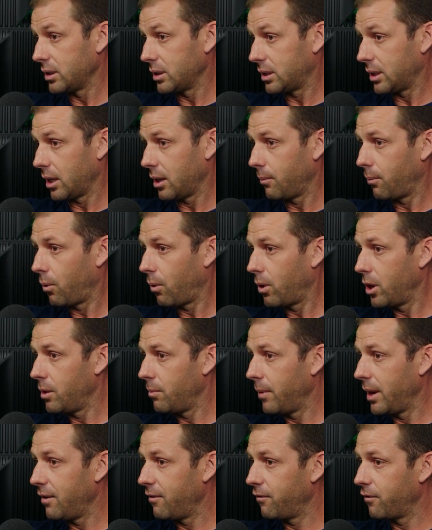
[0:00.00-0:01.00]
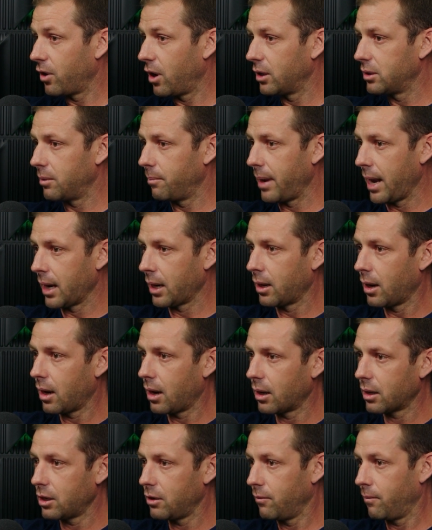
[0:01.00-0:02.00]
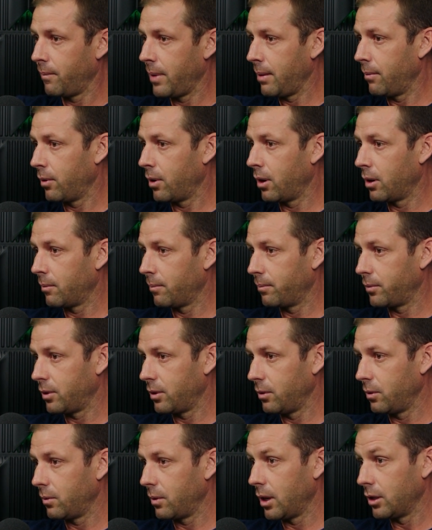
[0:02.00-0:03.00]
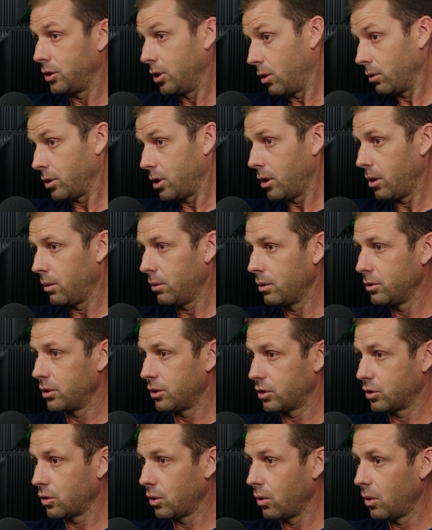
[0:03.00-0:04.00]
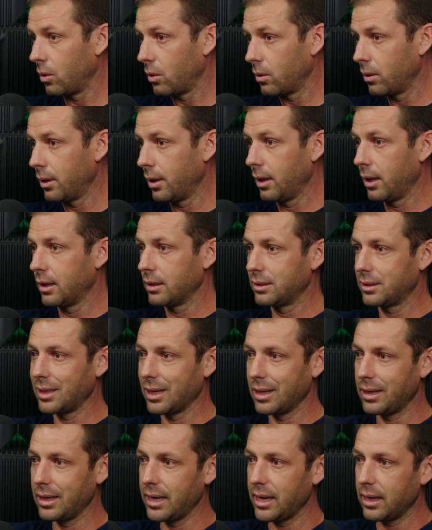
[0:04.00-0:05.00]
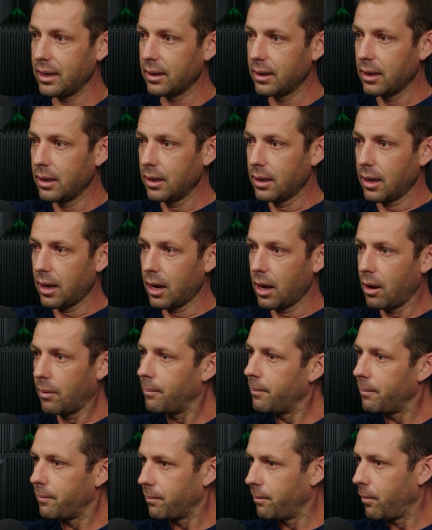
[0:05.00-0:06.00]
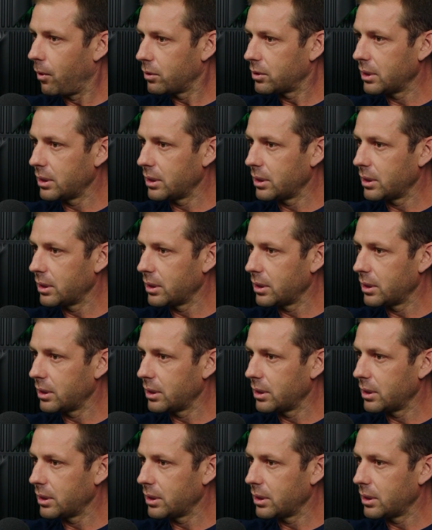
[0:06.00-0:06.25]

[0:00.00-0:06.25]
Singapore, you may have gone to Bangkok. You've maybe gone to Tokyo, to Seoul, Sydney. Mostly